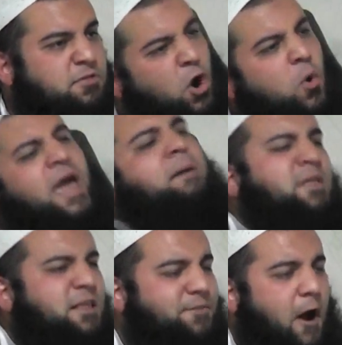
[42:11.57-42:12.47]
Throw
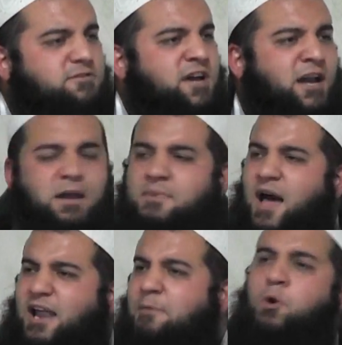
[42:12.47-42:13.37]
him in the fire of
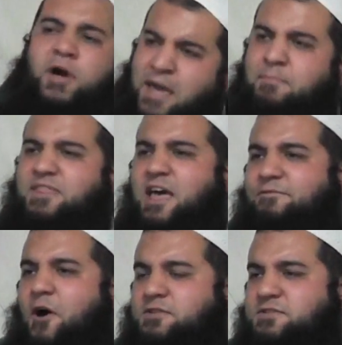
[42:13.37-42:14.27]
Jahannam, Ya Allah. Put him in
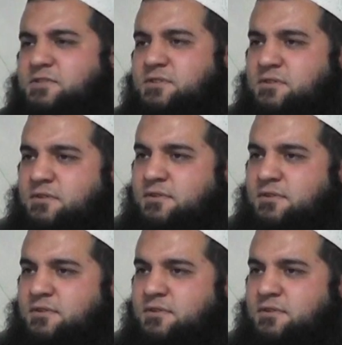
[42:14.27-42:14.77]
there first.